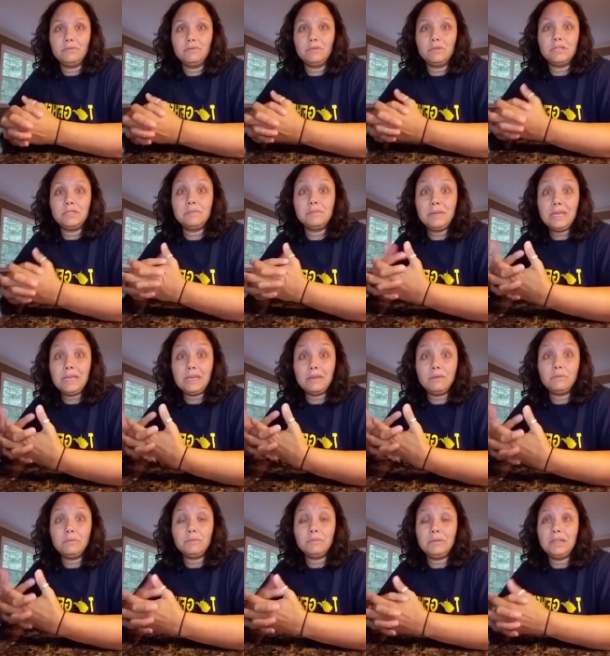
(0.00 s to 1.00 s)
to me,
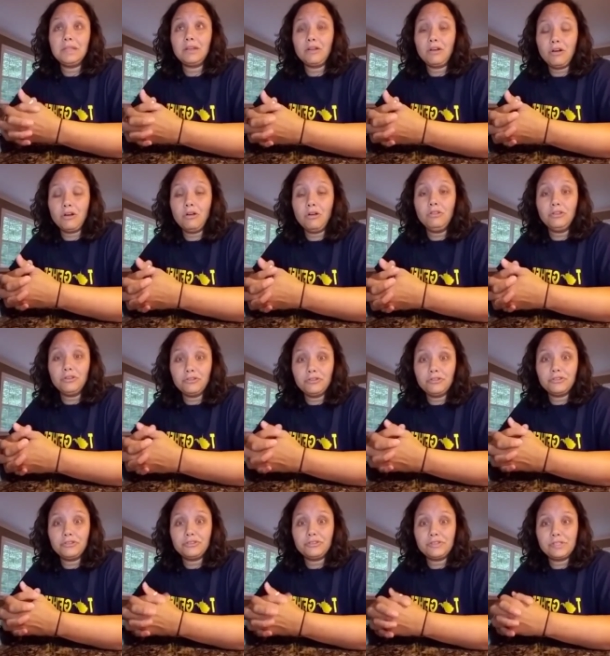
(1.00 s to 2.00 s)
would mean that all
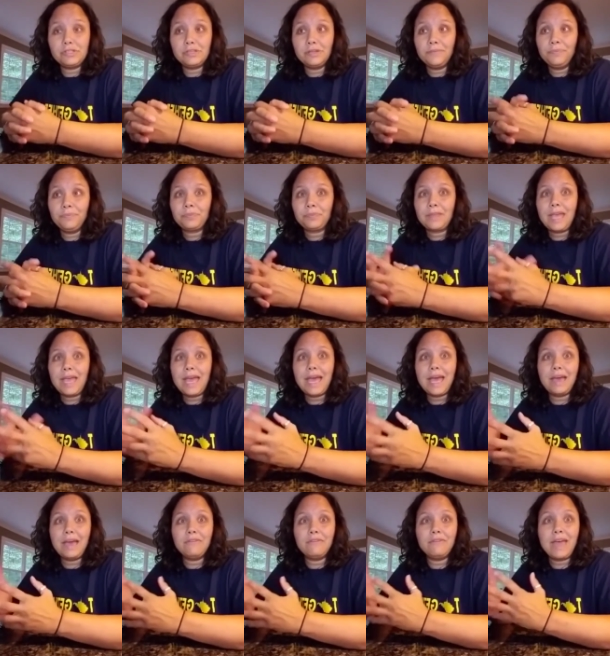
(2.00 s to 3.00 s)
learners
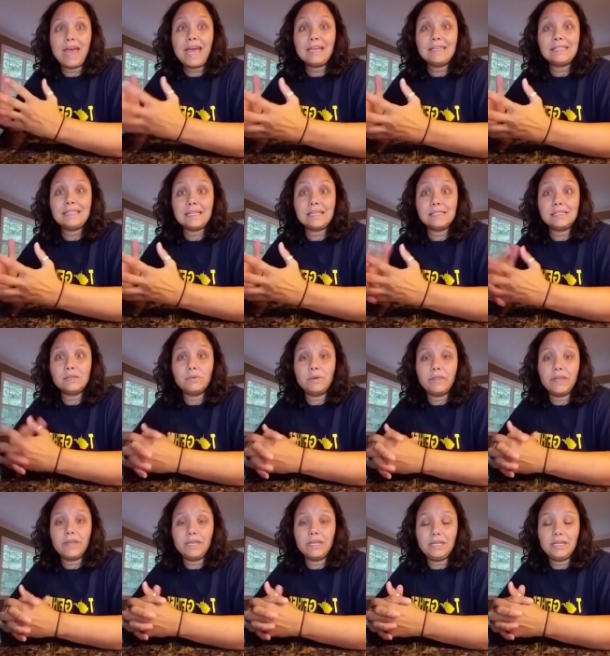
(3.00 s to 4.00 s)
have access to what
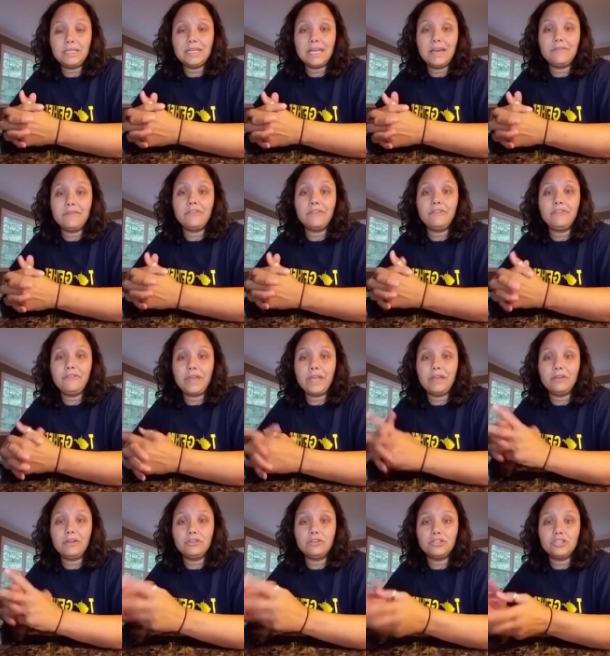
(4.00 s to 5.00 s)
they need to have a
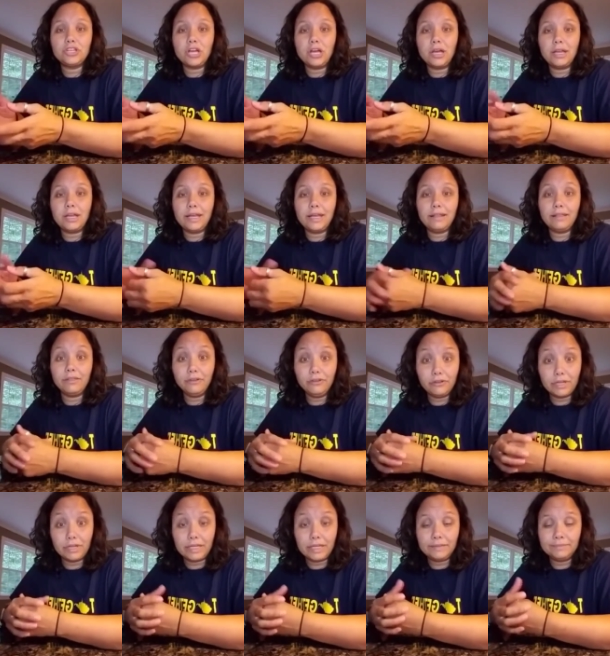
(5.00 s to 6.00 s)
fair shot at
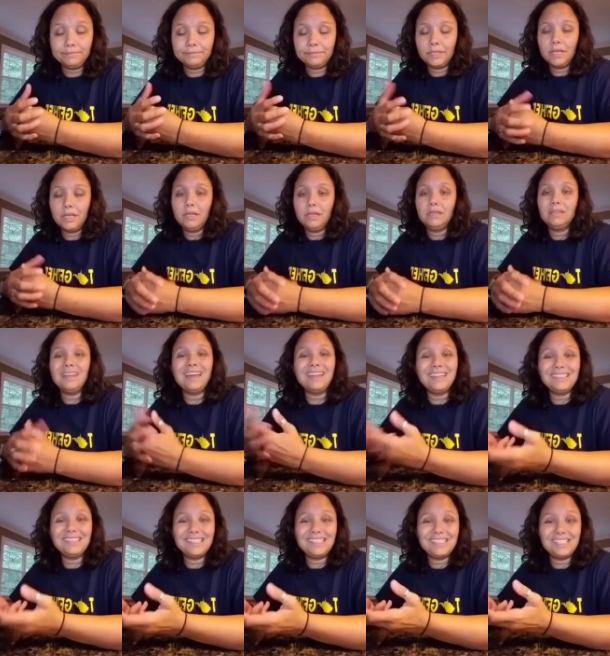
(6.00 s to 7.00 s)
learning. Not
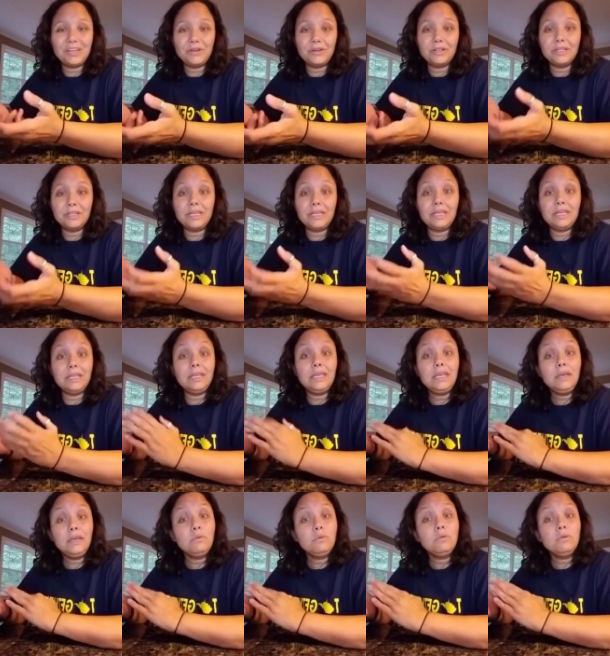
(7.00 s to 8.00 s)
necessarily
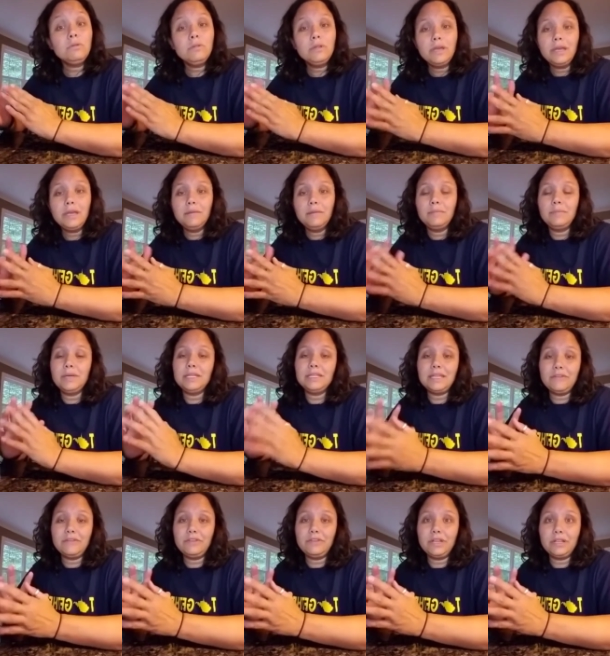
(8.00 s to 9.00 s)
equal, but
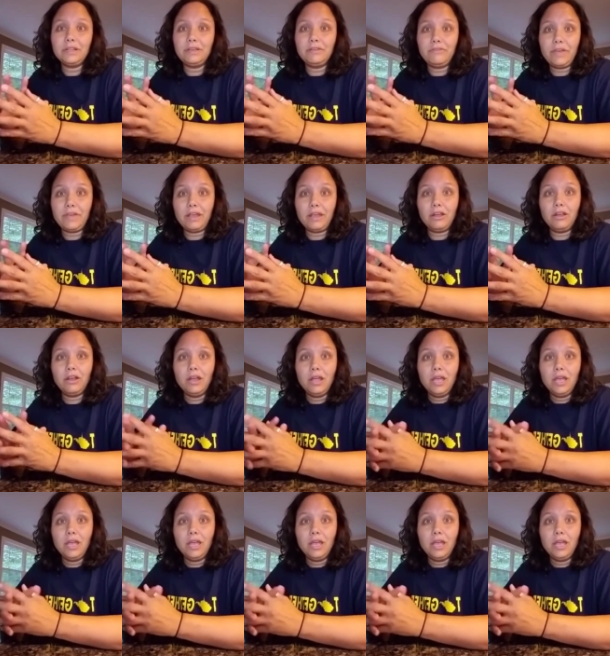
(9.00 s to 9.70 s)
definitely fair.